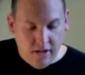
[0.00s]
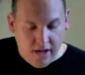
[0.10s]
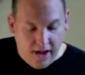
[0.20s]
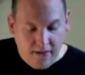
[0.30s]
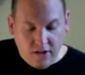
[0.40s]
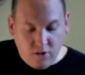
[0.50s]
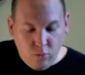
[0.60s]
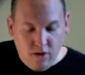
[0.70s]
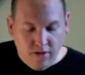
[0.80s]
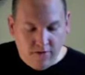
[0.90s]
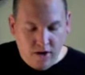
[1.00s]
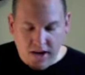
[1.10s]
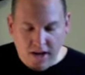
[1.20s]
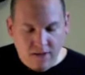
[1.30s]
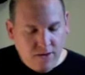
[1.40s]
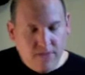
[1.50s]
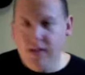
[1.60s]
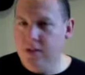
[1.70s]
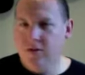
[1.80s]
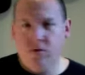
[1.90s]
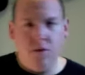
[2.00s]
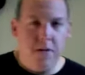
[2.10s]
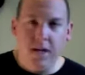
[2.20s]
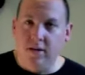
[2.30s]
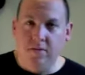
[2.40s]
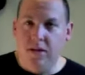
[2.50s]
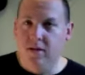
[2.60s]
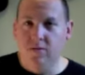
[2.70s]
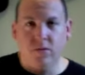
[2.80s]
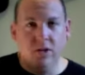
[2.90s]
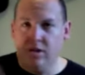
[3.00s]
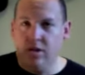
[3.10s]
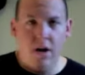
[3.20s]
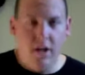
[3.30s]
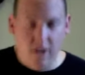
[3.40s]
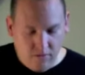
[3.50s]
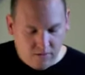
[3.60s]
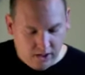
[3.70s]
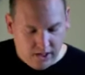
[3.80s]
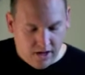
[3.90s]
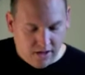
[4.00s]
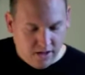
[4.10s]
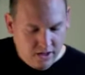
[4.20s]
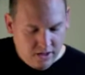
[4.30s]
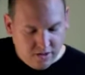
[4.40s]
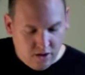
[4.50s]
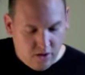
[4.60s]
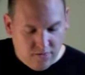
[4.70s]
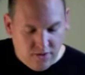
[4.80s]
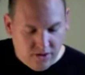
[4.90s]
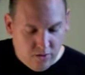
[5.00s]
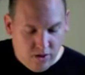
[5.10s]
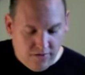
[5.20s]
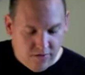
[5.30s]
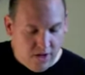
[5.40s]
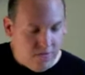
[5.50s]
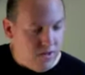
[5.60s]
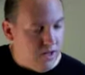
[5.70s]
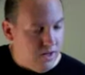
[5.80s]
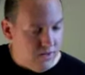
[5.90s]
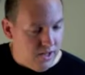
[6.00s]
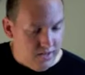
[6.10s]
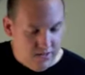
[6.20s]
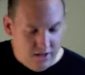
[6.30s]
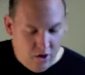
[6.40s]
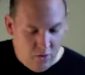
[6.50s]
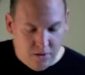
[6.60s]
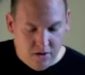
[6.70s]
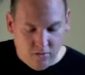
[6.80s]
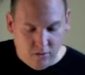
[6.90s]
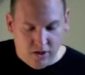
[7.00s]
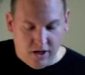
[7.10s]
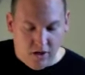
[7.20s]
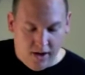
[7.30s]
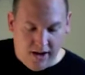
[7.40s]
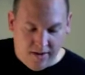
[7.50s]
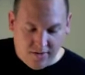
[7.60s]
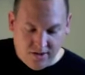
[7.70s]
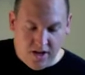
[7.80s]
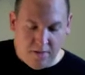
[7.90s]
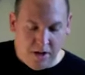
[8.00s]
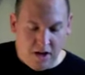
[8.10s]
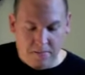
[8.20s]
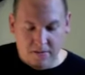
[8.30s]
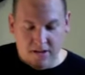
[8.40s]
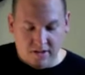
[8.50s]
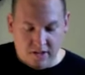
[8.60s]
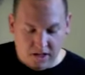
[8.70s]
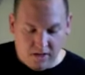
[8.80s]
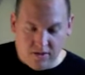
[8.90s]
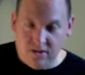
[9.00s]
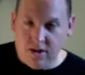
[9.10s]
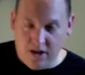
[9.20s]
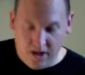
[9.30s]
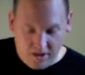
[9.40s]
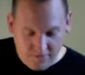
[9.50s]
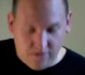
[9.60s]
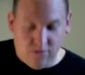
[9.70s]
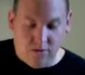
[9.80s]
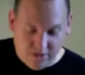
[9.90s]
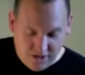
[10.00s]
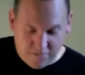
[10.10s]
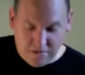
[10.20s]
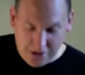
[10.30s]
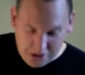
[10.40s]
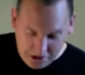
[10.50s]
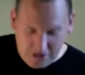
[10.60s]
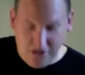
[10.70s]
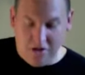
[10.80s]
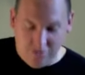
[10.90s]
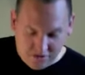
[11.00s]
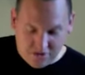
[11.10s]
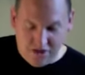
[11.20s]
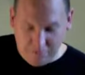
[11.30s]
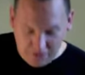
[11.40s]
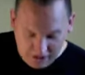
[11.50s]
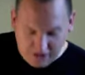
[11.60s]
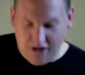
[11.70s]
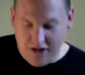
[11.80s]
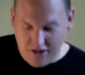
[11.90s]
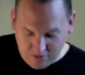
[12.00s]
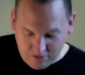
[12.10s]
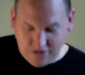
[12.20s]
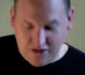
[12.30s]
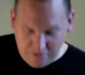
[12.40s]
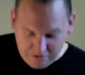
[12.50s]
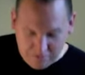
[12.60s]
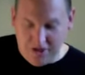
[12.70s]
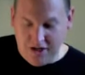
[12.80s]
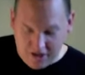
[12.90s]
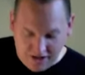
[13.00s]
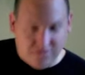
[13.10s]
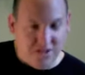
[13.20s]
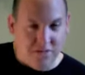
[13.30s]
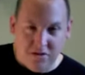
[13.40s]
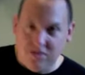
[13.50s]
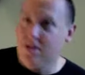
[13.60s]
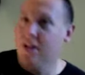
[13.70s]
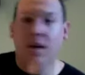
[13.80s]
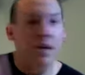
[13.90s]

At the 12th fret, everything just repeats because we're just starting over again. So if the 12th fret, if you think of it like the open, we're going to go a half step up, and that's going to give us our F, a whole step to G, a whole step to A, a whole step to B, a half step to C,